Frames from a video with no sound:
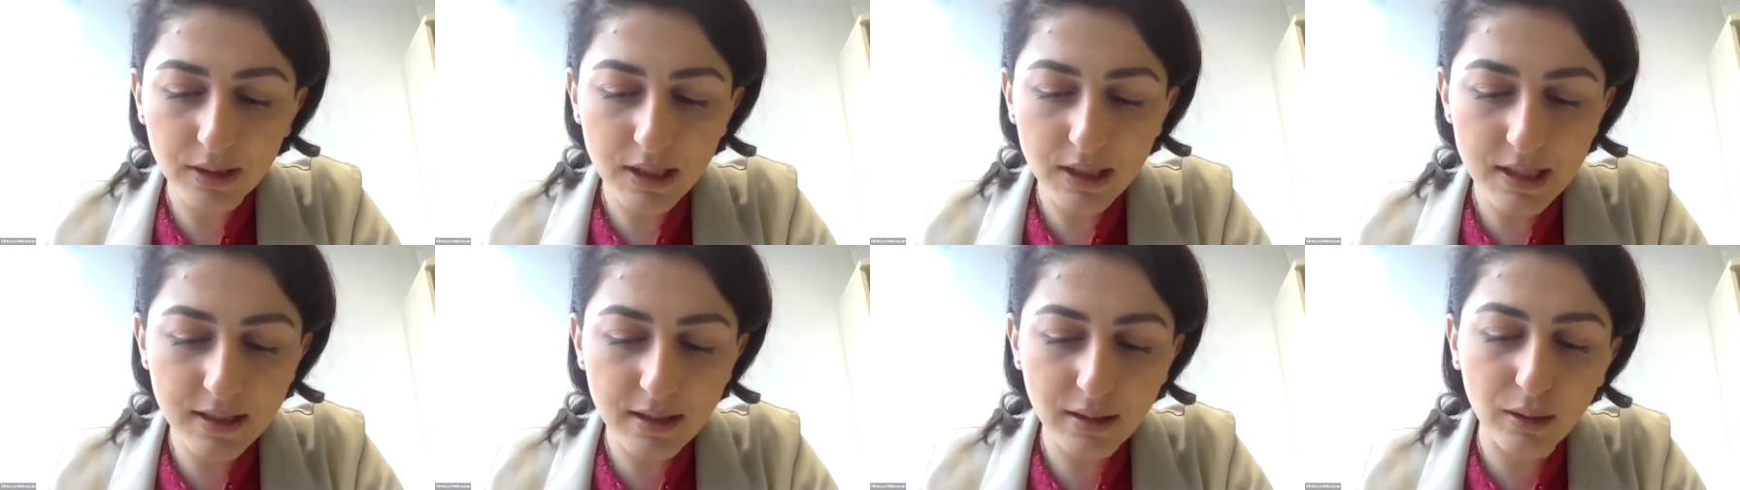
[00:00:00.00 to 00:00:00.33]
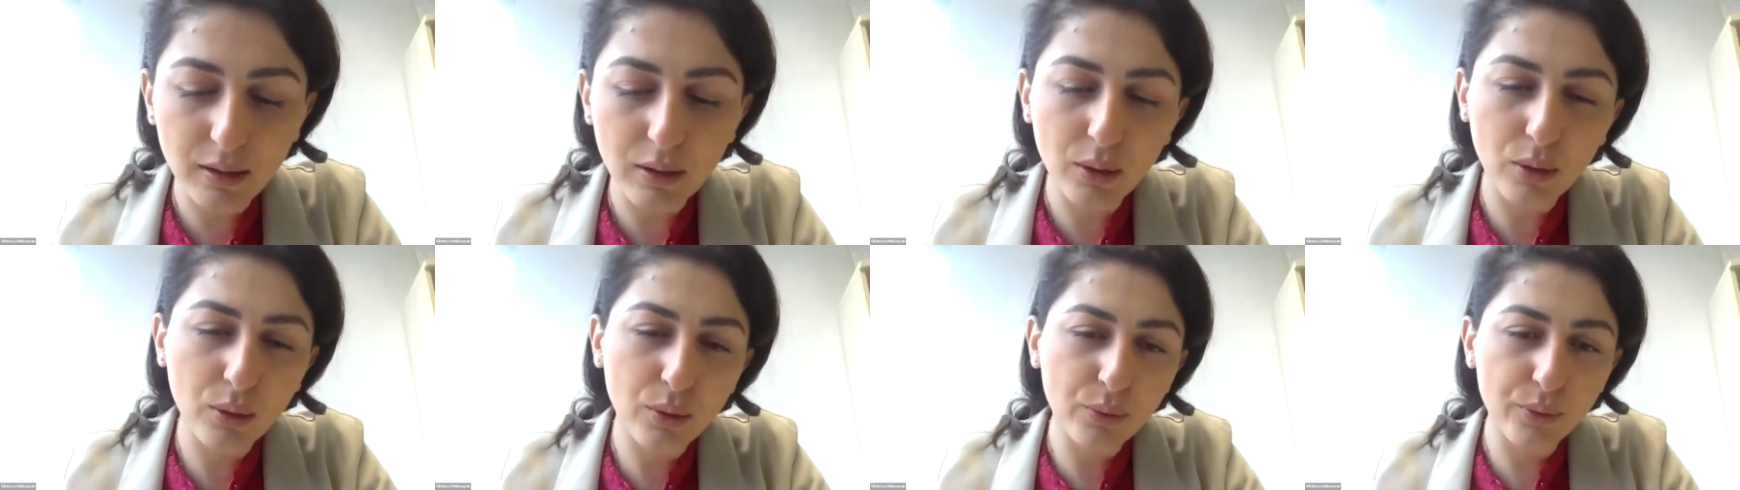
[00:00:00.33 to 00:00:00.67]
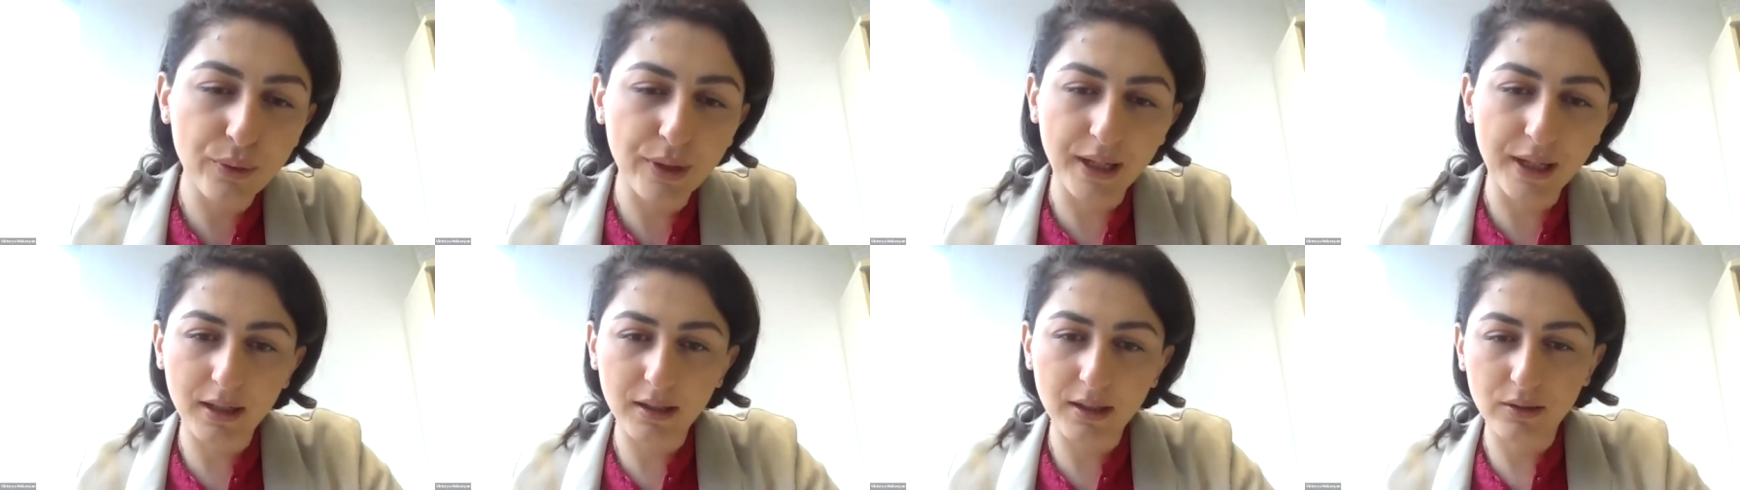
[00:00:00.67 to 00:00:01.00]
there is a
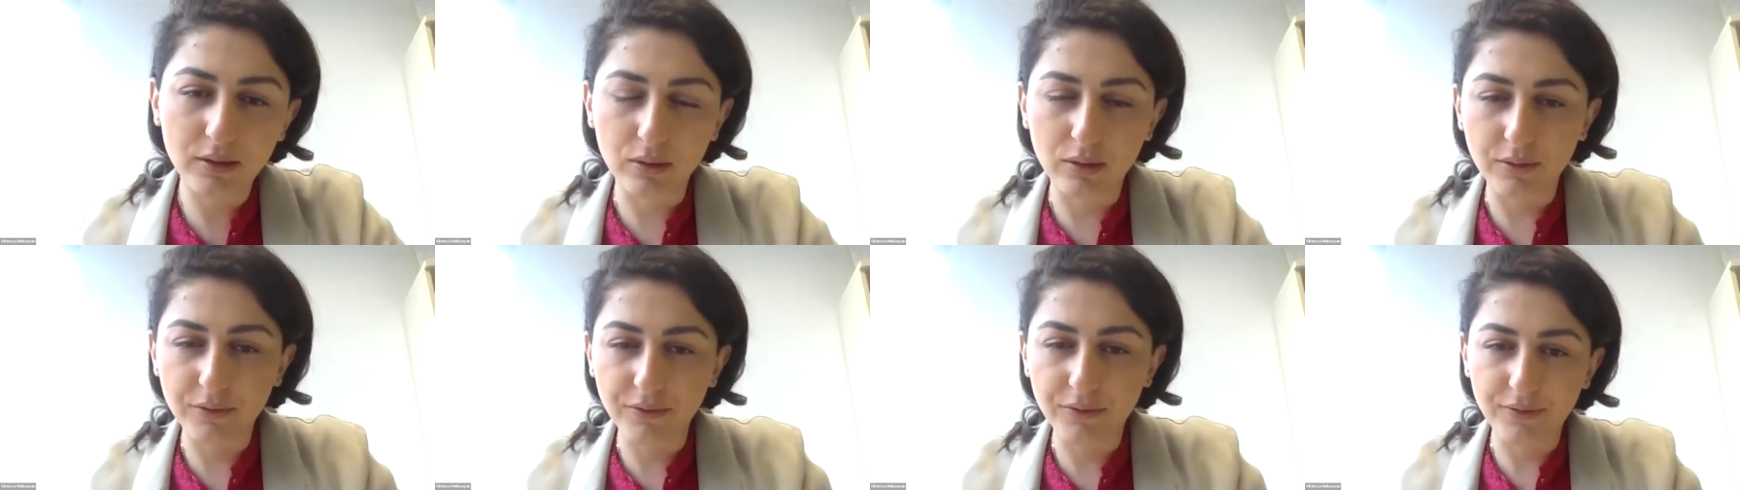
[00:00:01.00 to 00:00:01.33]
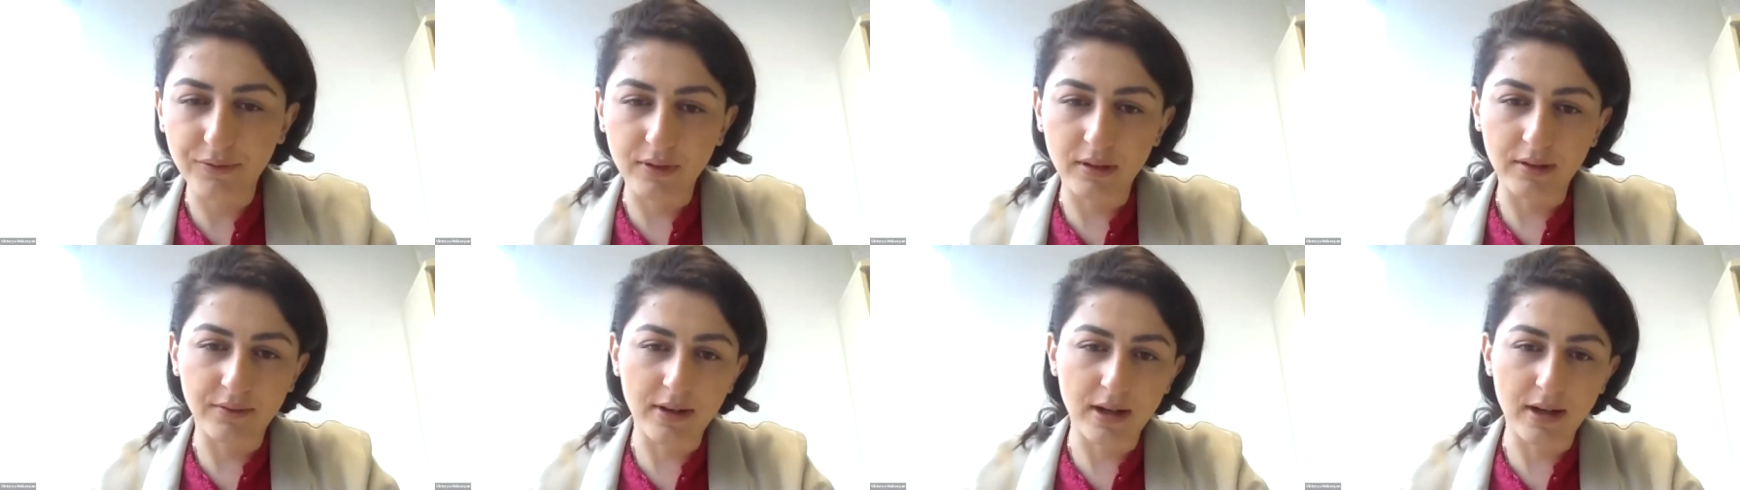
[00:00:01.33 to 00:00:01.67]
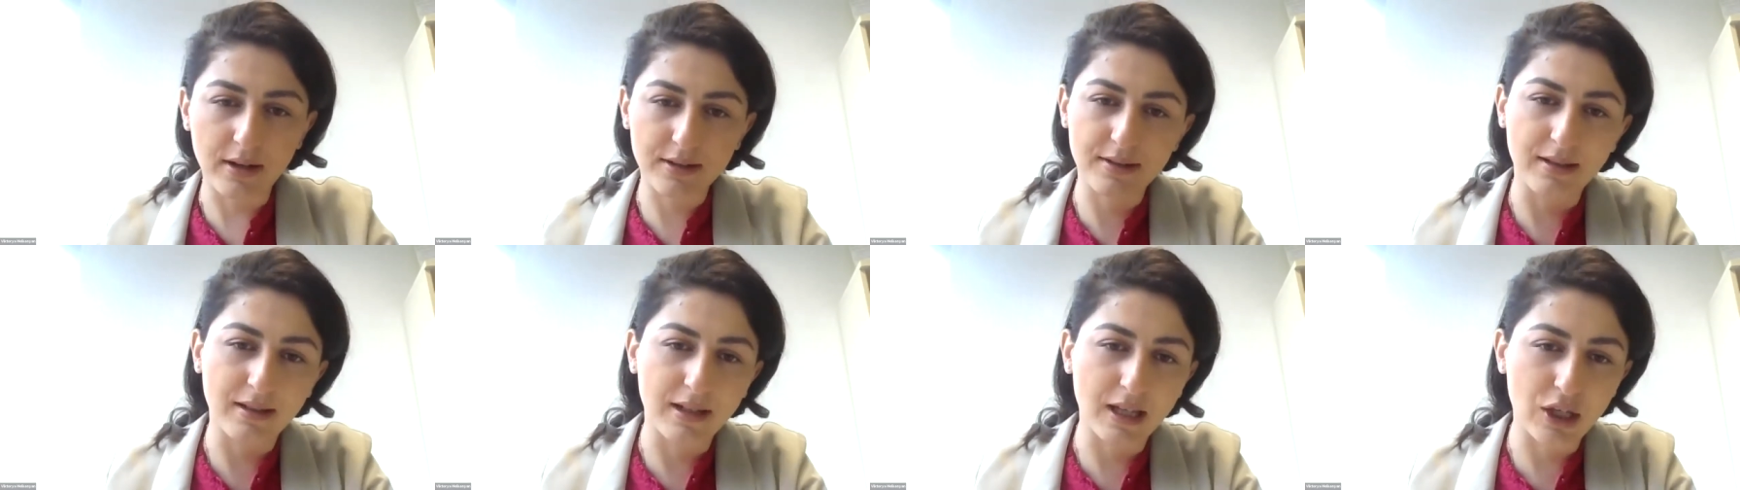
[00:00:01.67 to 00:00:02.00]
low rate of, of
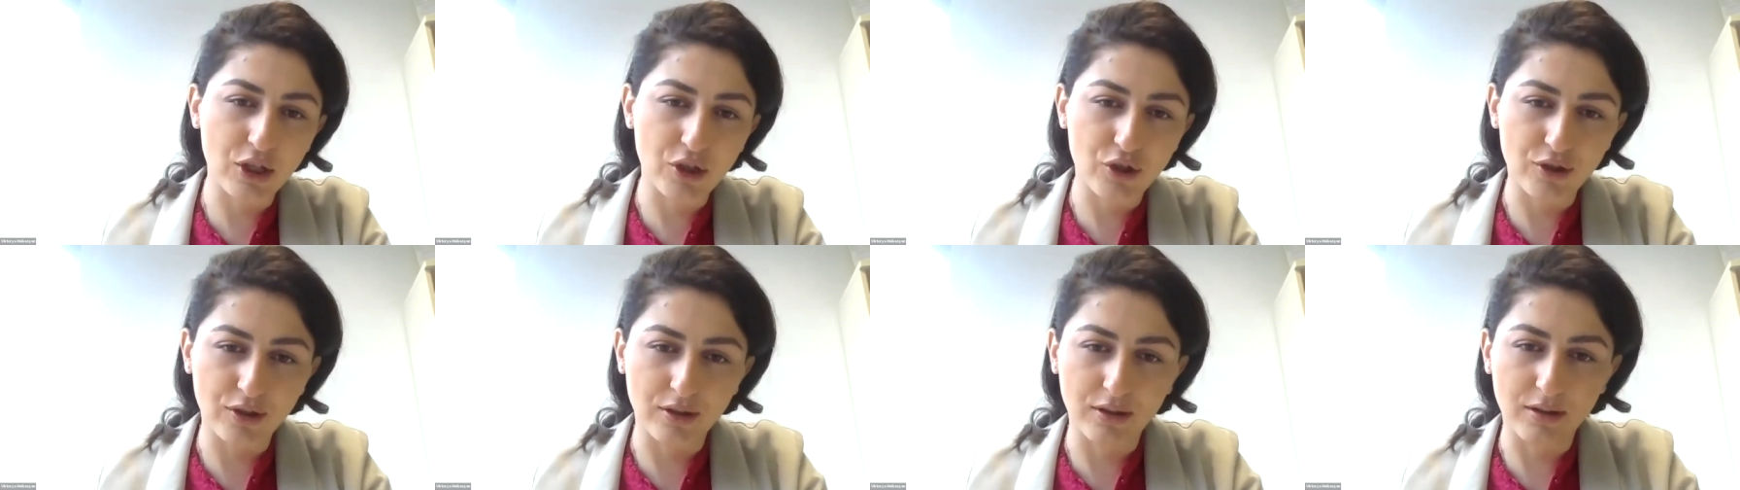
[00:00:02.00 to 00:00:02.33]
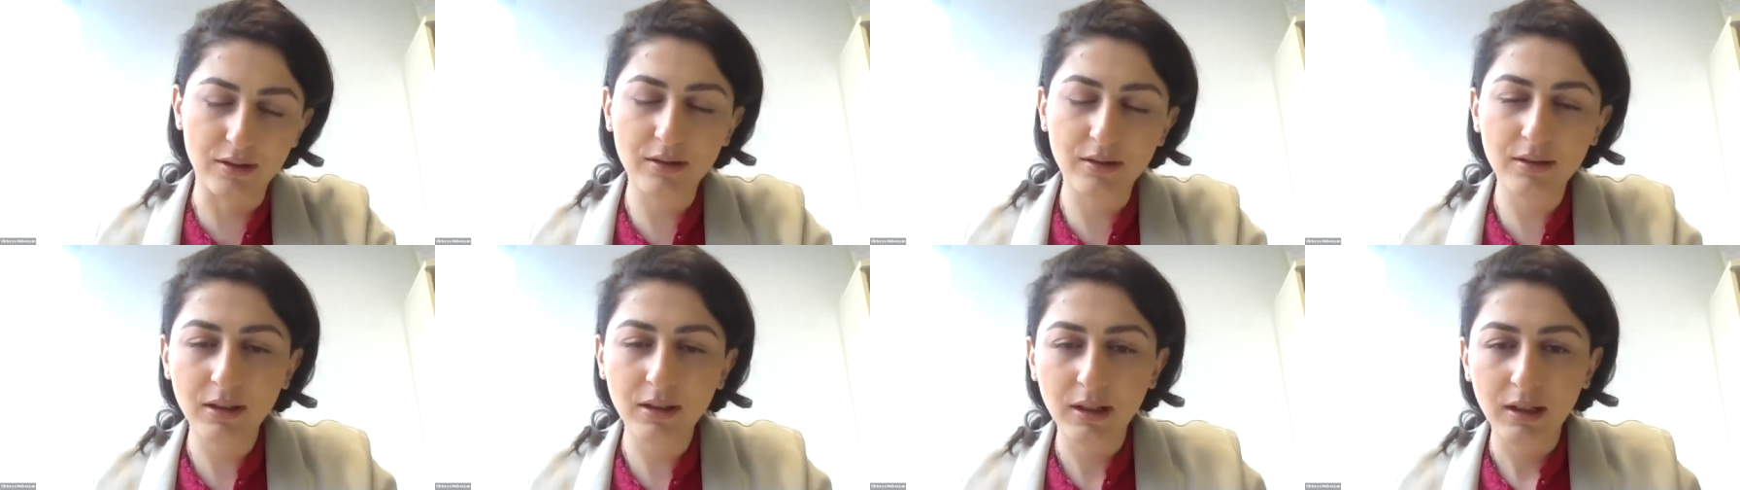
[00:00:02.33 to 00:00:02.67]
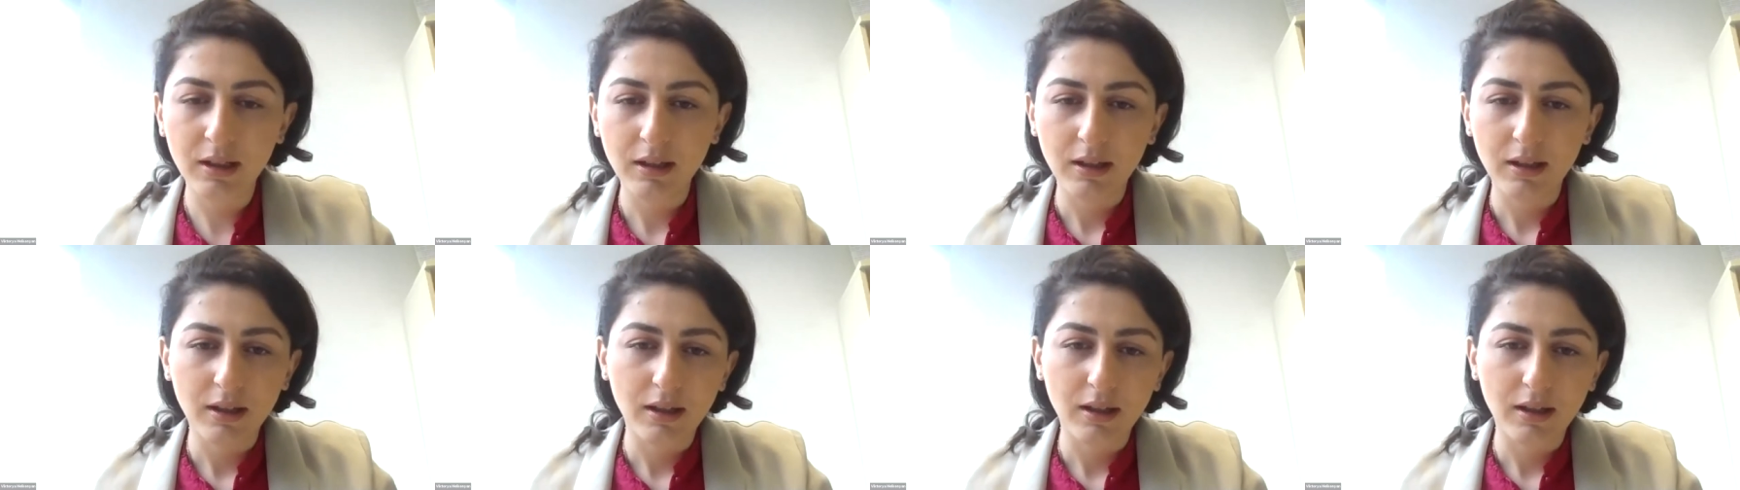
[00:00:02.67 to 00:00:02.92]
vaccination.